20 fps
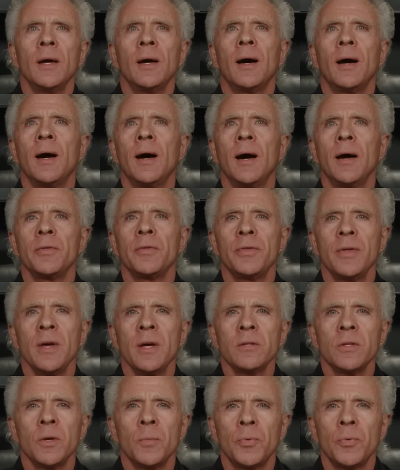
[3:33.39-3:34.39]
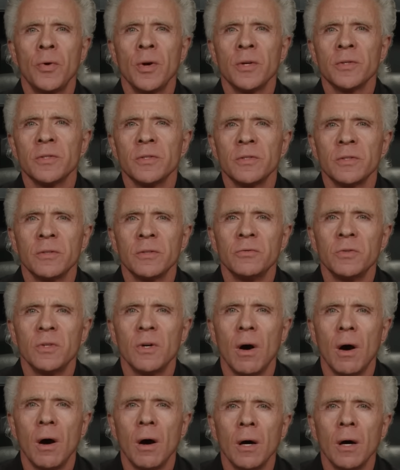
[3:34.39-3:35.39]
i think the presence of
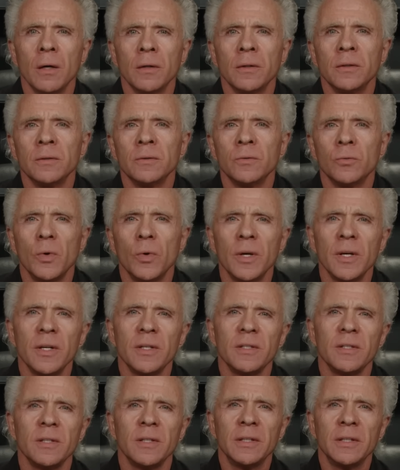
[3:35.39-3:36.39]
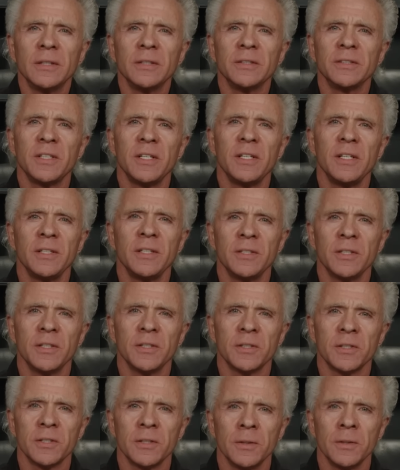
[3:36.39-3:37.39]
god what it does he
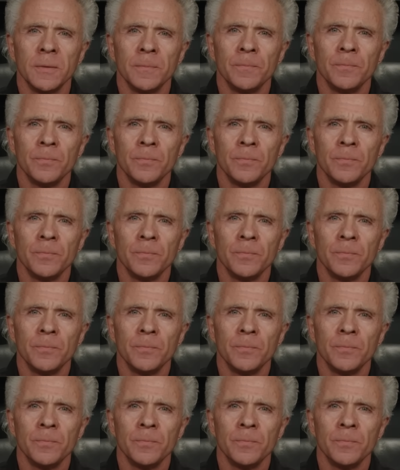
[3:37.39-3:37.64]
just